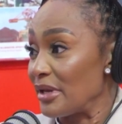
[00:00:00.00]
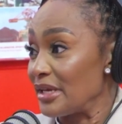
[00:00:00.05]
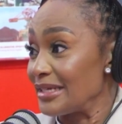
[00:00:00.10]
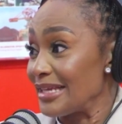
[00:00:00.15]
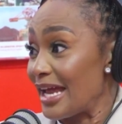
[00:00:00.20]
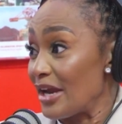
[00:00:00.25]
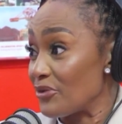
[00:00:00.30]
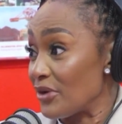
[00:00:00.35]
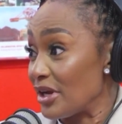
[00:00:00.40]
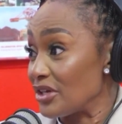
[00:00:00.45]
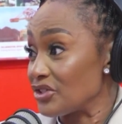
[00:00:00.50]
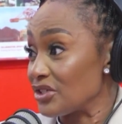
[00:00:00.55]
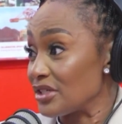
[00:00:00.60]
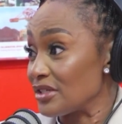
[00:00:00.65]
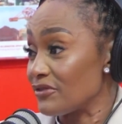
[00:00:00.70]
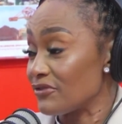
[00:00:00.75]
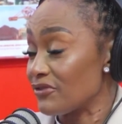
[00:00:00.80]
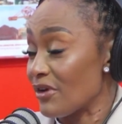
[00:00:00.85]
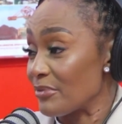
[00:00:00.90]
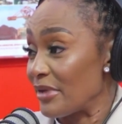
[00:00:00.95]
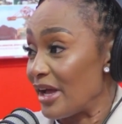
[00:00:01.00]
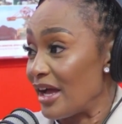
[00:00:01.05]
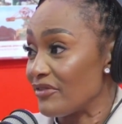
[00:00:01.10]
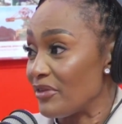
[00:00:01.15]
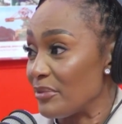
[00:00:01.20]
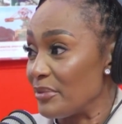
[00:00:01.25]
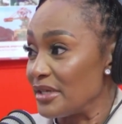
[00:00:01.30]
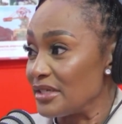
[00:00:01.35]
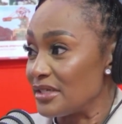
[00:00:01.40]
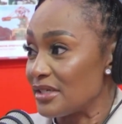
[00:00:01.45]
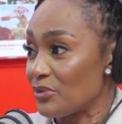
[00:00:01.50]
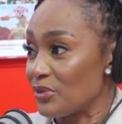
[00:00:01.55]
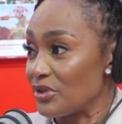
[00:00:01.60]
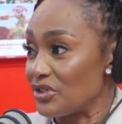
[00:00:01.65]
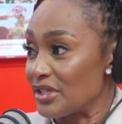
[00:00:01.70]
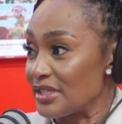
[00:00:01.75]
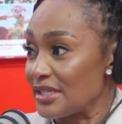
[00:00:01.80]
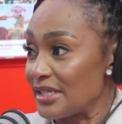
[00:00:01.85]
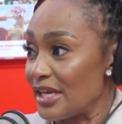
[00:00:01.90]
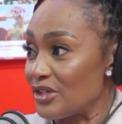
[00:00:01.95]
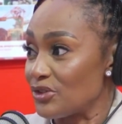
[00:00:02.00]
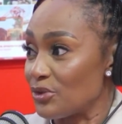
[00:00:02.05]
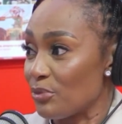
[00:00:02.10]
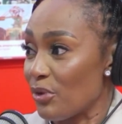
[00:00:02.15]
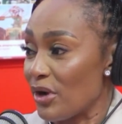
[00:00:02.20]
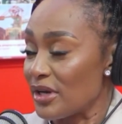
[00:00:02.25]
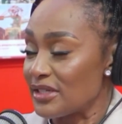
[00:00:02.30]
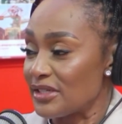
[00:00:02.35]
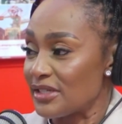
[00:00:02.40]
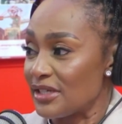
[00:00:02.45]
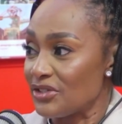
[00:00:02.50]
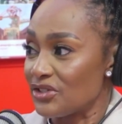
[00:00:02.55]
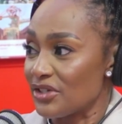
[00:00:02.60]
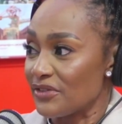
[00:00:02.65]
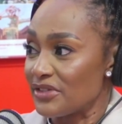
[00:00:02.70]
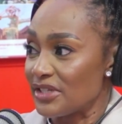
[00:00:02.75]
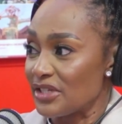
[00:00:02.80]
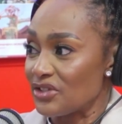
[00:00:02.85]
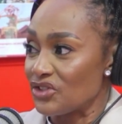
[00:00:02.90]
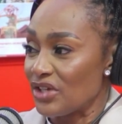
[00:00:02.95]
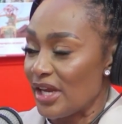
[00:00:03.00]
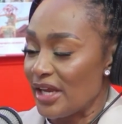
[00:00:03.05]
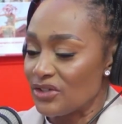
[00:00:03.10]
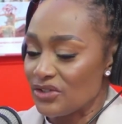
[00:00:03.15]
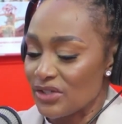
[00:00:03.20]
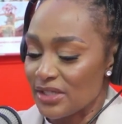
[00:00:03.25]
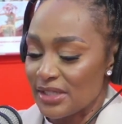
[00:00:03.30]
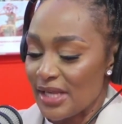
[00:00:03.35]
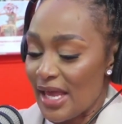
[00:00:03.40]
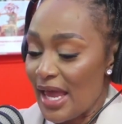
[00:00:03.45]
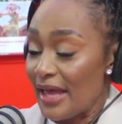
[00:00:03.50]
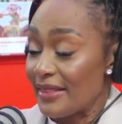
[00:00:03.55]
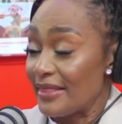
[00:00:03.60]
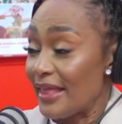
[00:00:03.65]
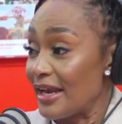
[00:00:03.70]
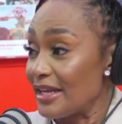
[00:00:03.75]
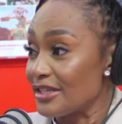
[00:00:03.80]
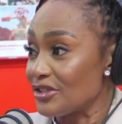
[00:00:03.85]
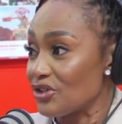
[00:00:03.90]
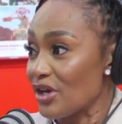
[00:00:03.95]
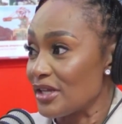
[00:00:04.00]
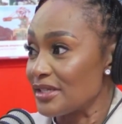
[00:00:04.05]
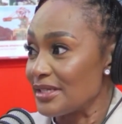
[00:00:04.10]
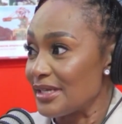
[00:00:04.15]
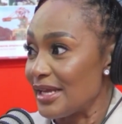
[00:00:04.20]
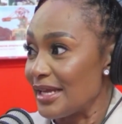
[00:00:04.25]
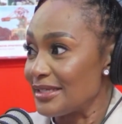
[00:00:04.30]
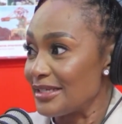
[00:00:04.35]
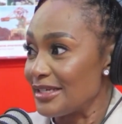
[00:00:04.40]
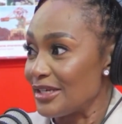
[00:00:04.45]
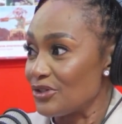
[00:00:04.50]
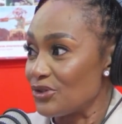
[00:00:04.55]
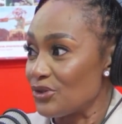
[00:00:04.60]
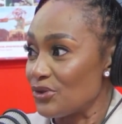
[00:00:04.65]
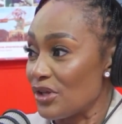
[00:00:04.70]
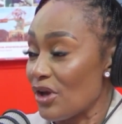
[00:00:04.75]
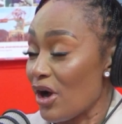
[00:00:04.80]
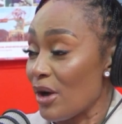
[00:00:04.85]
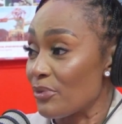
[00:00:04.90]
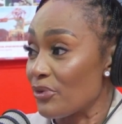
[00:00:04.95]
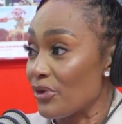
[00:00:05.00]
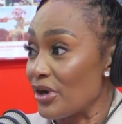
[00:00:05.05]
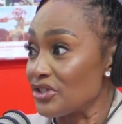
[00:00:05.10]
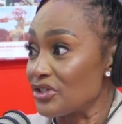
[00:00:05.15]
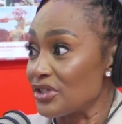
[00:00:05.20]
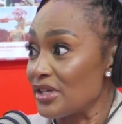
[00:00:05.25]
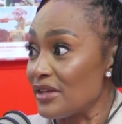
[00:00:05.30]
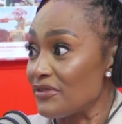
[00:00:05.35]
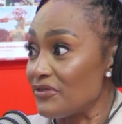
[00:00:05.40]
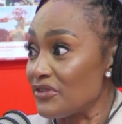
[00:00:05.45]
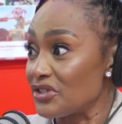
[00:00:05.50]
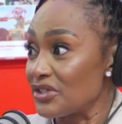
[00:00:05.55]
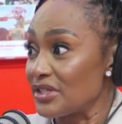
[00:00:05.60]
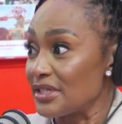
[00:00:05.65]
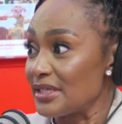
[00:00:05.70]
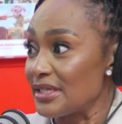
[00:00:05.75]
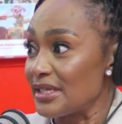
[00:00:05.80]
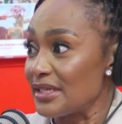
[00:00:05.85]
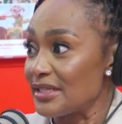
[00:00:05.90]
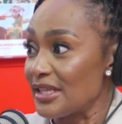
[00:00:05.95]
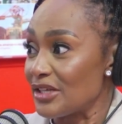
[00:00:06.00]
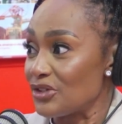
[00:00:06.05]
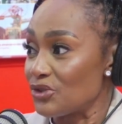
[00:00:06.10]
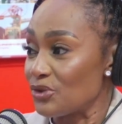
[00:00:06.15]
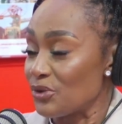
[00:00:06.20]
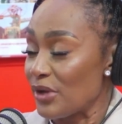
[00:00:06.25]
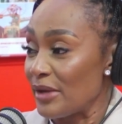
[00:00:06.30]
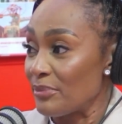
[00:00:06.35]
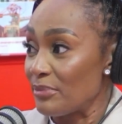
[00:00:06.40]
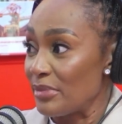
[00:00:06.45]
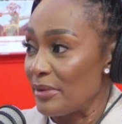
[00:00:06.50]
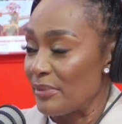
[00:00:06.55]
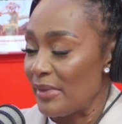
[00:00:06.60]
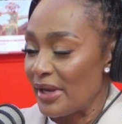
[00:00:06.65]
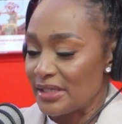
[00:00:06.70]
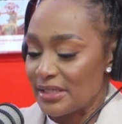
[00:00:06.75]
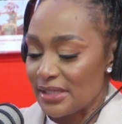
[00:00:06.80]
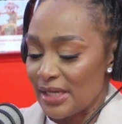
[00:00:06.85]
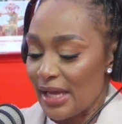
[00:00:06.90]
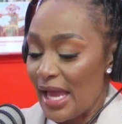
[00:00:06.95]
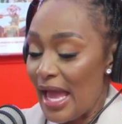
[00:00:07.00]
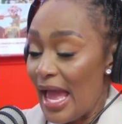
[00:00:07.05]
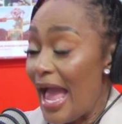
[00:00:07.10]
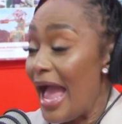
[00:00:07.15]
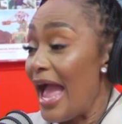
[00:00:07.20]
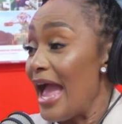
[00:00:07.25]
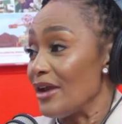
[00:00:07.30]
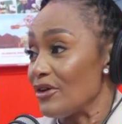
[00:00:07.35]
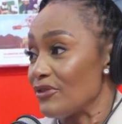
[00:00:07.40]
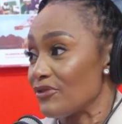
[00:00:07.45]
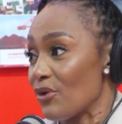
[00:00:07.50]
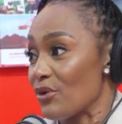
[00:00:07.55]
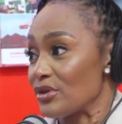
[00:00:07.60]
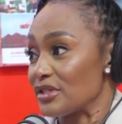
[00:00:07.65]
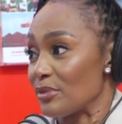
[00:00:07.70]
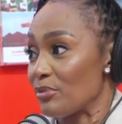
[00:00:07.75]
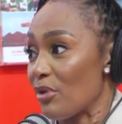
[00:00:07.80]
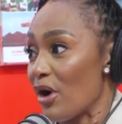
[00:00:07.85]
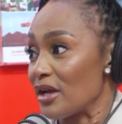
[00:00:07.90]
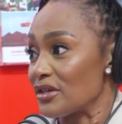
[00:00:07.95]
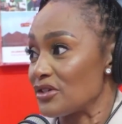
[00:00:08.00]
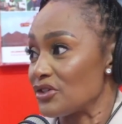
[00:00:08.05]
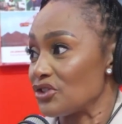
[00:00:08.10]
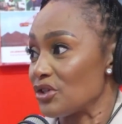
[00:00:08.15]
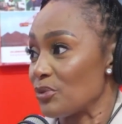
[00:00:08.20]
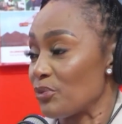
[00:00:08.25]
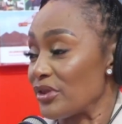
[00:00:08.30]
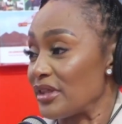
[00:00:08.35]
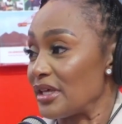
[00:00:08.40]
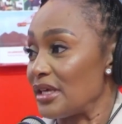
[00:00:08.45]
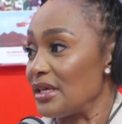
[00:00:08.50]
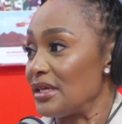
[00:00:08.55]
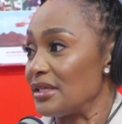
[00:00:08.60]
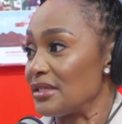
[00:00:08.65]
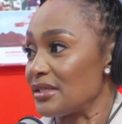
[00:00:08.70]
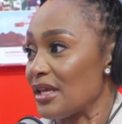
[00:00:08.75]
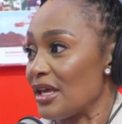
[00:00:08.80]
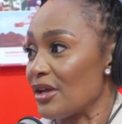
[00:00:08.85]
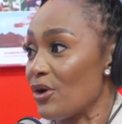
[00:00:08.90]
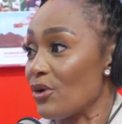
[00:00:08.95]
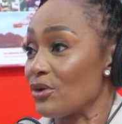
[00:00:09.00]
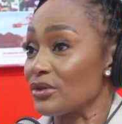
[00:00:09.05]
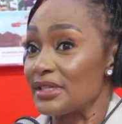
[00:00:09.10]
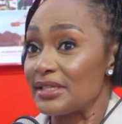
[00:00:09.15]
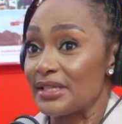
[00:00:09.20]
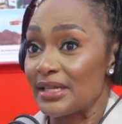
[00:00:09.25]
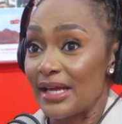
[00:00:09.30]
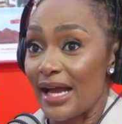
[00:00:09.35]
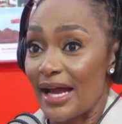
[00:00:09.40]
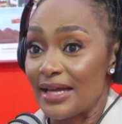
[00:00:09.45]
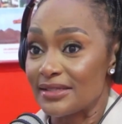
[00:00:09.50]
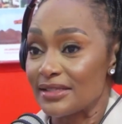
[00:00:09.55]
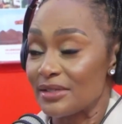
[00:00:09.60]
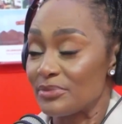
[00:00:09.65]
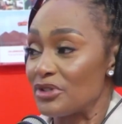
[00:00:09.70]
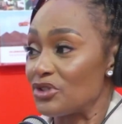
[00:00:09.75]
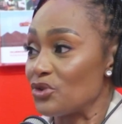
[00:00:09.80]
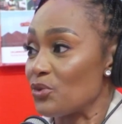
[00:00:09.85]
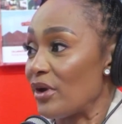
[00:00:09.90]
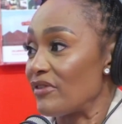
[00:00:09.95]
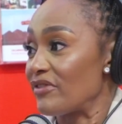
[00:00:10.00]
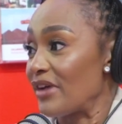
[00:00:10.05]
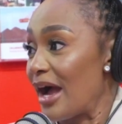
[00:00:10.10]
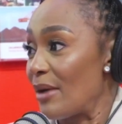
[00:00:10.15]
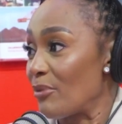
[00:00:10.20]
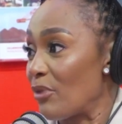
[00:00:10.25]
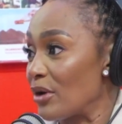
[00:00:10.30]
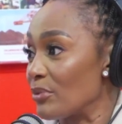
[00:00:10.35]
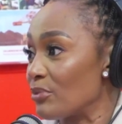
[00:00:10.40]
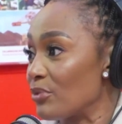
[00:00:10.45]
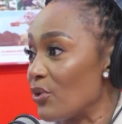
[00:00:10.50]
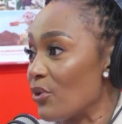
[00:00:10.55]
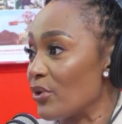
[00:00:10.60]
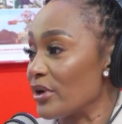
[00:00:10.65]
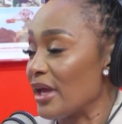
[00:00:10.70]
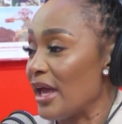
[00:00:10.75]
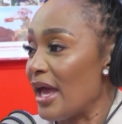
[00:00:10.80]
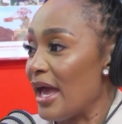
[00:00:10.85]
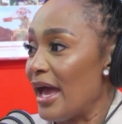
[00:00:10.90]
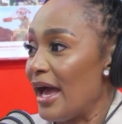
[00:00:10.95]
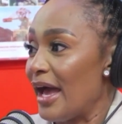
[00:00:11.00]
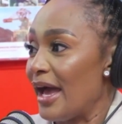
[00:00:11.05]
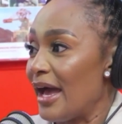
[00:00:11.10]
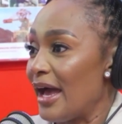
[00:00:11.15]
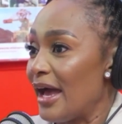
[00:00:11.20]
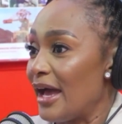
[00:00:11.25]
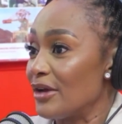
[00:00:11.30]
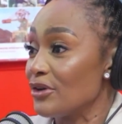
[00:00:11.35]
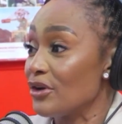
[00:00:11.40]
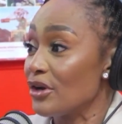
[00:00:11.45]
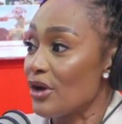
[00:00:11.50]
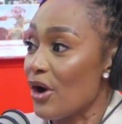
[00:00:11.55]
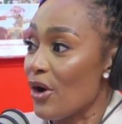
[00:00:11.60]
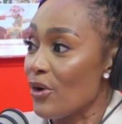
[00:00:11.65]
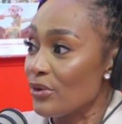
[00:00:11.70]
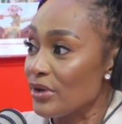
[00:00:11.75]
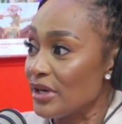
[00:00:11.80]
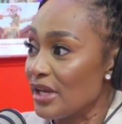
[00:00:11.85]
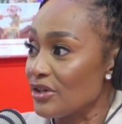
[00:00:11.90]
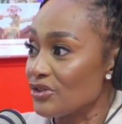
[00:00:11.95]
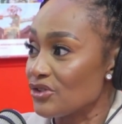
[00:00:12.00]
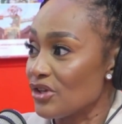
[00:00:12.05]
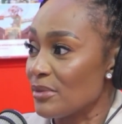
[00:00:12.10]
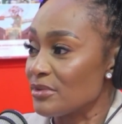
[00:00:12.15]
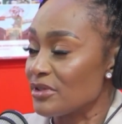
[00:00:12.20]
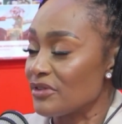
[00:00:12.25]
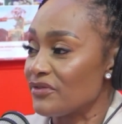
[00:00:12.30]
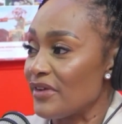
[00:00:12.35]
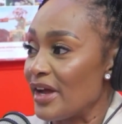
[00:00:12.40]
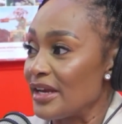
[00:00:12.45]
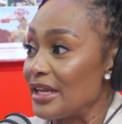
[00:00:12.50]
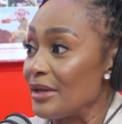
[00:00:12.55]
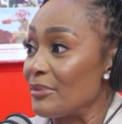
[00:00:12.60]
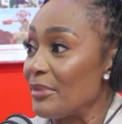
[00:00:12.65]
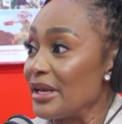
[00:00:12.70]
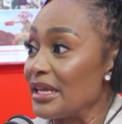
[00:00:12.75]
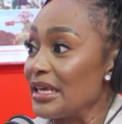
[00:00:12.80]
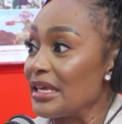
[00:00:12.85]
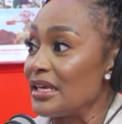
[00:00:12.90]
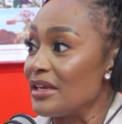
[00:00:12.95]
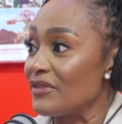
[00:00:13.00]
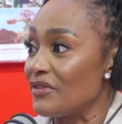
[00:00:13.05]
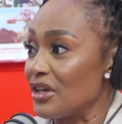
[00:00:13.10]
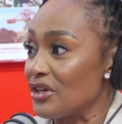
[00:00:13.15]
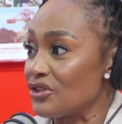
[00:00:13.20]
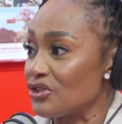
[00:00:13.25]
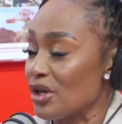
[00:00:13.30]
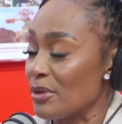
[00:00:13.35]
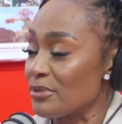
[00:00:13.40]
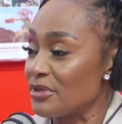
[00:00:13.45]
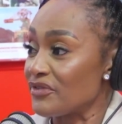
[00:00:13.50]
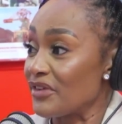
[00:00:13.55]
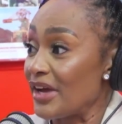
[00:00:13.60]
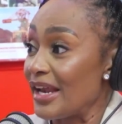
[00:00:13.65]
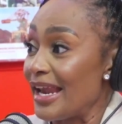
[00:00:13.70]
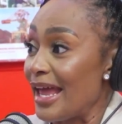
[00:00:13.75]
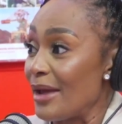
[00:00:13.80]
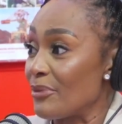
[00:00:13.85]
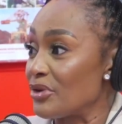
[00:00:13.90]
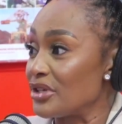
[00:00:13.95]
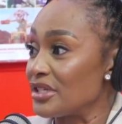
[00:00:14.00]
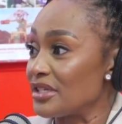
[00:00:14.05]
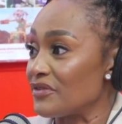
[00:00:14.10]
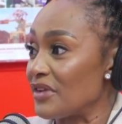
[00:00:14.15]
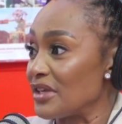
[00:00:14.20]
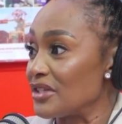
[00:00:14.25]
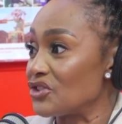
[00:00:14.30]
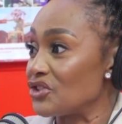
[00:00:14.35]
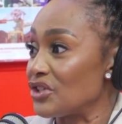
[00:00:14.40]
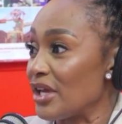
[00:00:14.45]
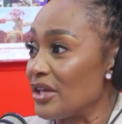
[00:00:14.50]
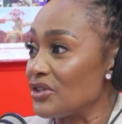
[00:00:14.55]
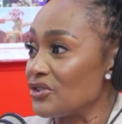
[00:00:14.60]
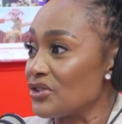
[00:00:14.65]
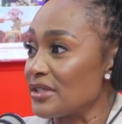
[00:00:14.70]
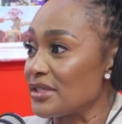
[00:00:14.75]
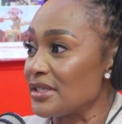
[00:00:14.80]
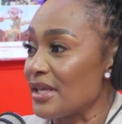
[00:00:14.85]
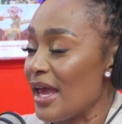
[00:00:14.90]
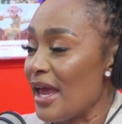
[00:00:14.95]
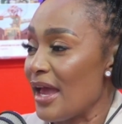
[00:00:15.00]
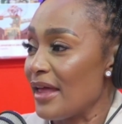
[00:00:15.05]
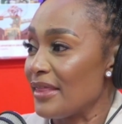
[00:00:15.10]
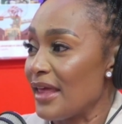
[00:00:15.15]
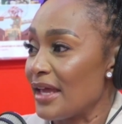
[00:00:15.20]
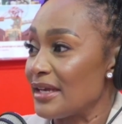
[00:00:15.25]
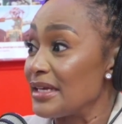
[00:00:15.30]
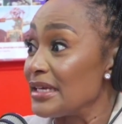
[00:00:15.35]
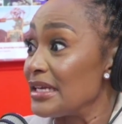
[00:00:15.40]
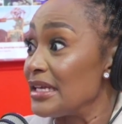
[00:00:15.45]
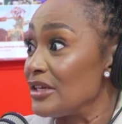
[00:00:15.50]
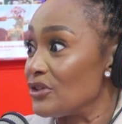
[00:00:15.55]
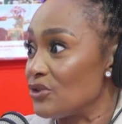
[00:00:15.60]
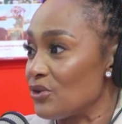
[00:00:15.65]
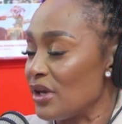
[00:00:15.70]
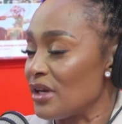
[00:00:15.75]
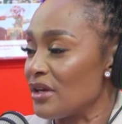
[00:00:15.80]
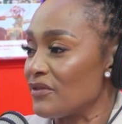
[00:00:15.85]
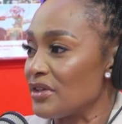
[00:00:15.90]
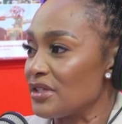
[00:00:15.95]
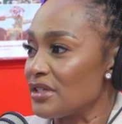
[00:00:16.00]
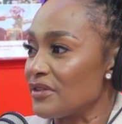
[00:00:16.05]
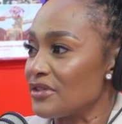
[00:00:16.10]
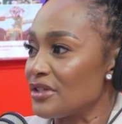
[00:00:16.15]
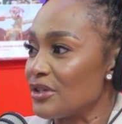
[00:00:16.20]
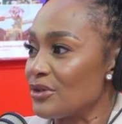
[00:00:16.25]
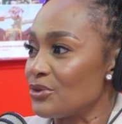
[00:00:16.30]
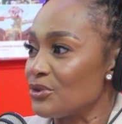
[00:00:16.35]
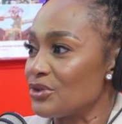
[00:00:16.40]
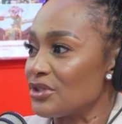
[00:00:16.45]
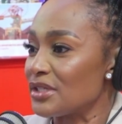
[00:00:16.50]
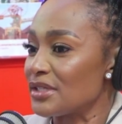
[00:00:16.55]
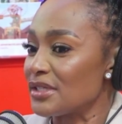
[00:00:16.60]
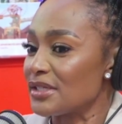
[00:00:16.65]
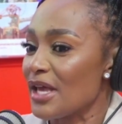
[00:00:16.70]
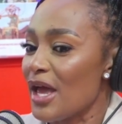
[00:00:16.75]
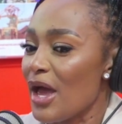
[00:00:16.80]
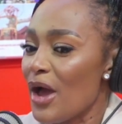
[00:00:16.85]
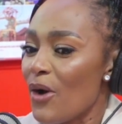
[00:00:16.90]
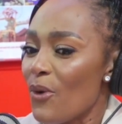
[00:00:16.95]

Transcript: and direction from government, which has led to policy shifts and changes. That is translated into the operational efficiencies that you're implementing, and of course, a partnership with the key stakeholders and customers who have come on board, not only in terms of funding, but even in terms of collaborative exchanges that lead to innovative solutions.